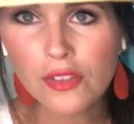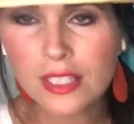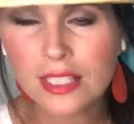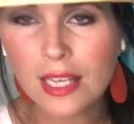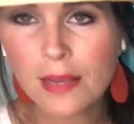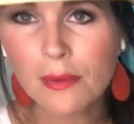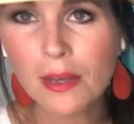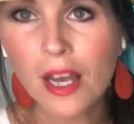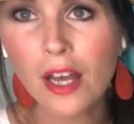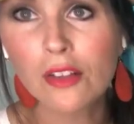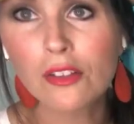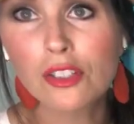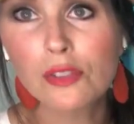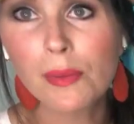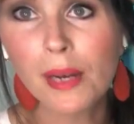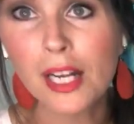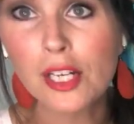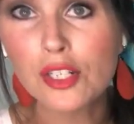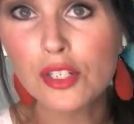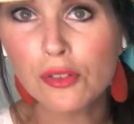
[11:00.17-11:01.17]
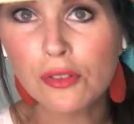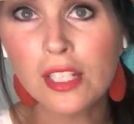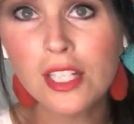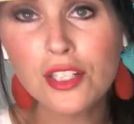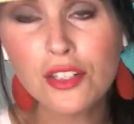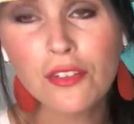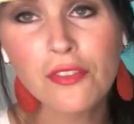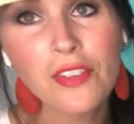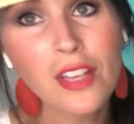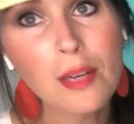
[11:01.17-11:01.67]
the same colors, but I do need
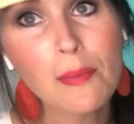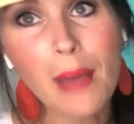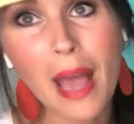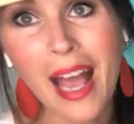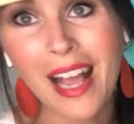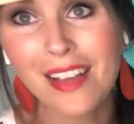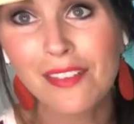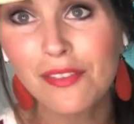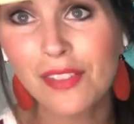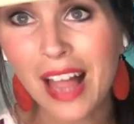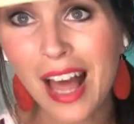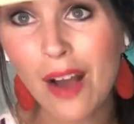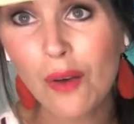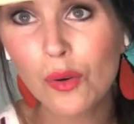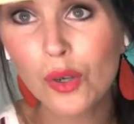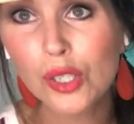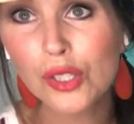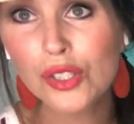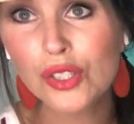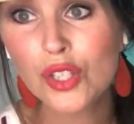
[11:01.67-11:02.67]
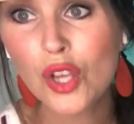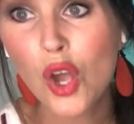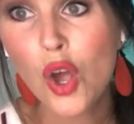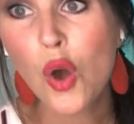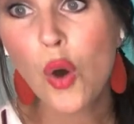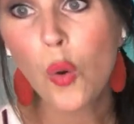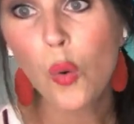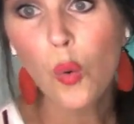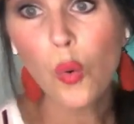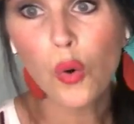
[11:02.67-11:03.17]
your feedback, flowers
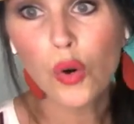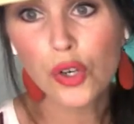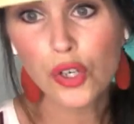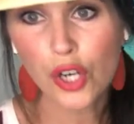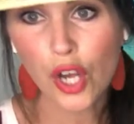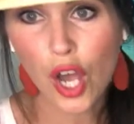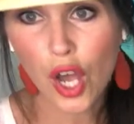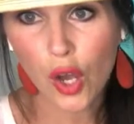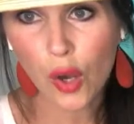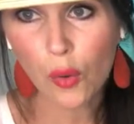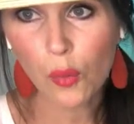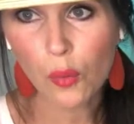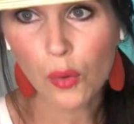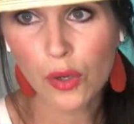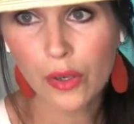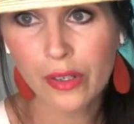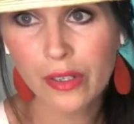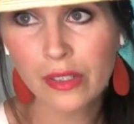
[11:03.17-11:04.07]
or no